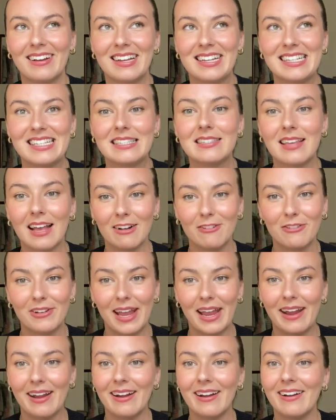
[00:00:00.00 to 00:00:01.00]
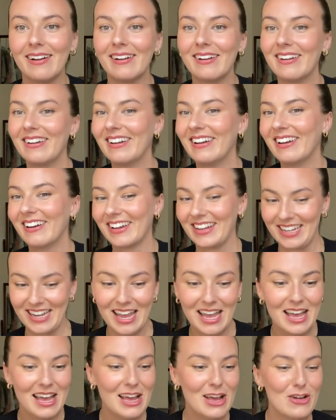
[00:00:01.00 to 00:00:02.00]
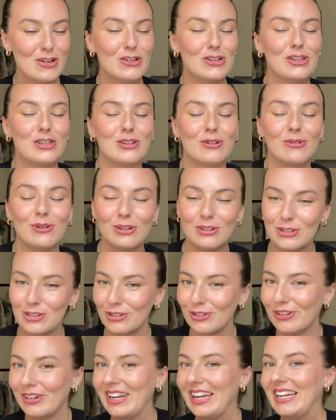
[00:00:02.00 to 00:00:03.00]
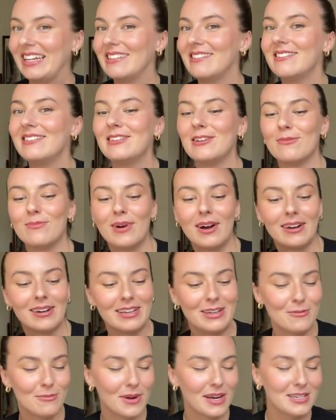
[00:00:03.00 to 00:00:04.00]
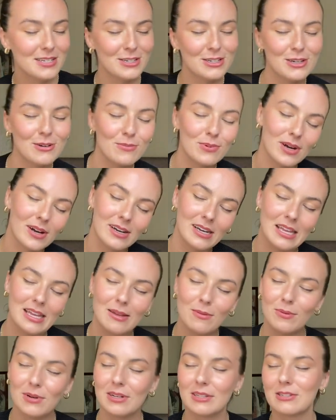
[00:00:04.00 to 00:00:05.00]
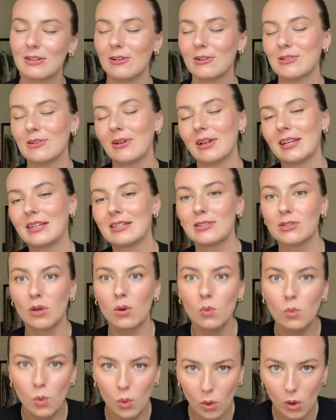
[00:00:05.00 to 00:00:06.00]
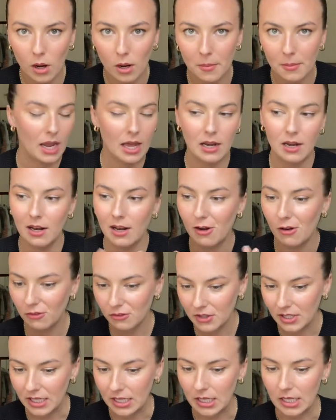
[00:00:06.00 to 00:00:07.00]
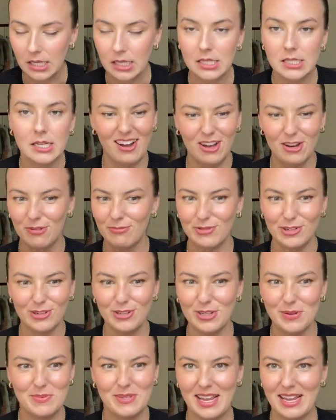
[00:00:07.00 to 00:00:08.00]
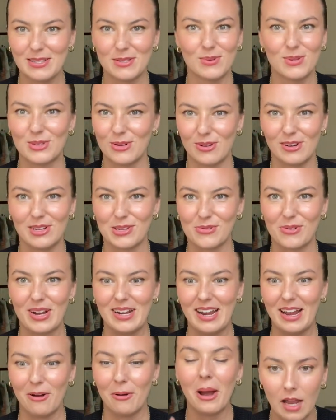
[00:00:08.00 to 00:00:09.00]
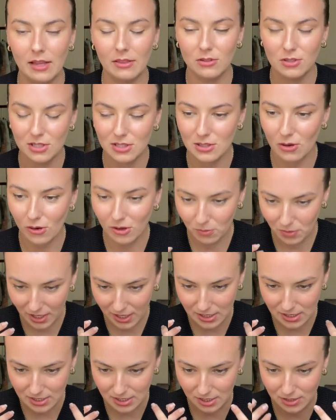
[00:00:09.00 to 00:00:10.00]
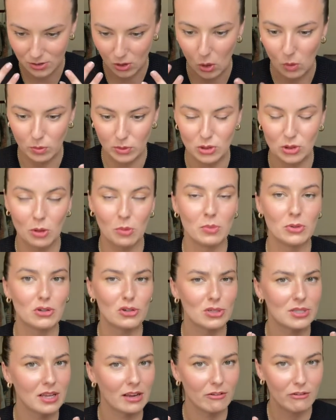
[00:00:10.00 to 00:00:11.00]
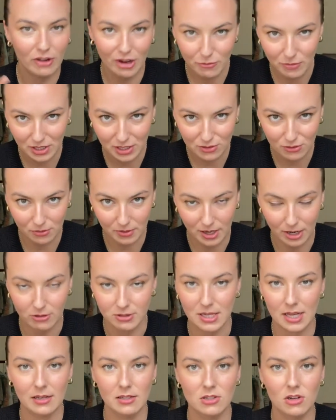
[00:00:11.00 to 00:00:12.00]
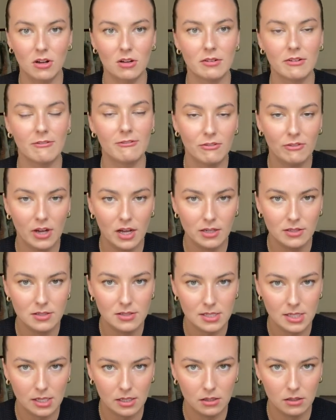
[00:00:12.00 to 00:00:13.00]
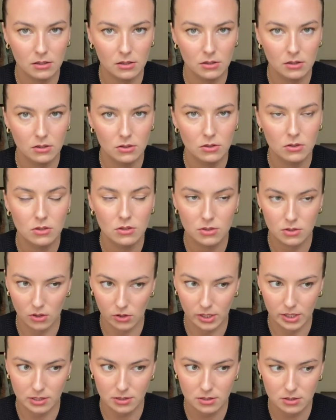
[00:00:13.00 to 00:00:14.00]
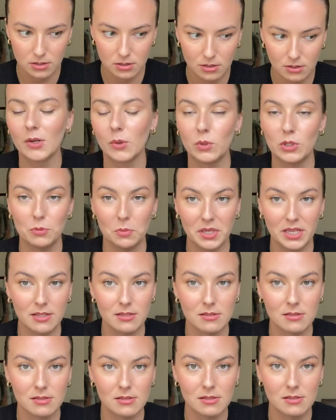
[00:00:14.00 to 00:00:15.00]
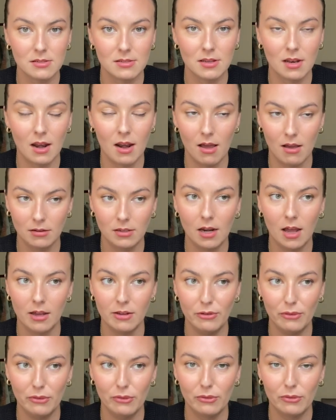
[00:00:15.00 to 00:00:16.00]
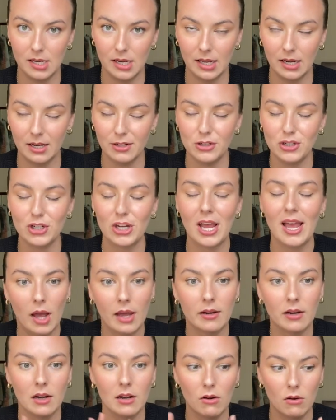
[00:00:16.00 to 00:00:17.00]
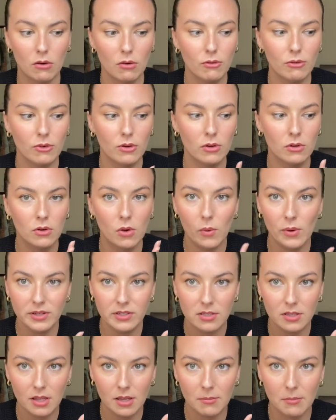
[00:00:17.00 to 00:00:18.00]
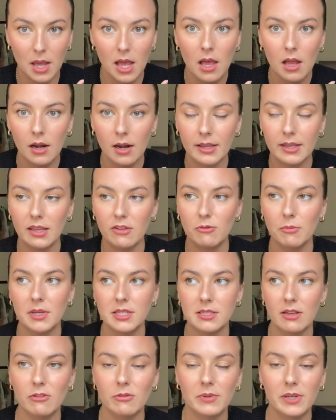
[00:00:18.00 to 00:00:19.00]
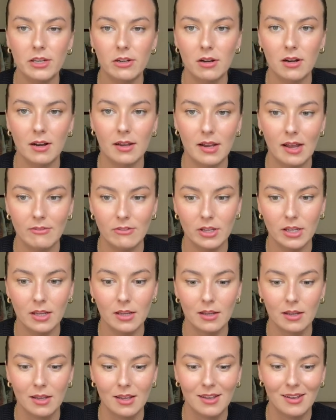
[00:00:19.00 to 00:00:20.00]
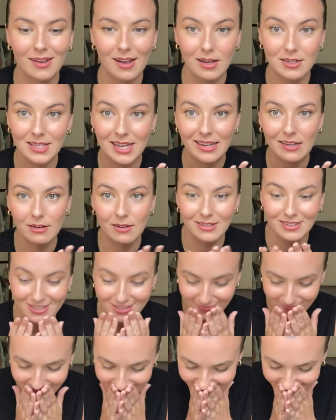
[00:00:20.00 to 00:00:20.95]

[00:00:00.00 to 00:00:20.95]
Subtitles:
self-care, like so luxurious, your body, you're minding your body, but it's also like so warm. I love the heat. I'm just obsessed with saunas right now. And there's a sauna place that's opened up just like 5 minutes from my house, and it's called Fadseal Saunas, which means long life in English. And I love going to them. Like if myself and Peter are like having a date night,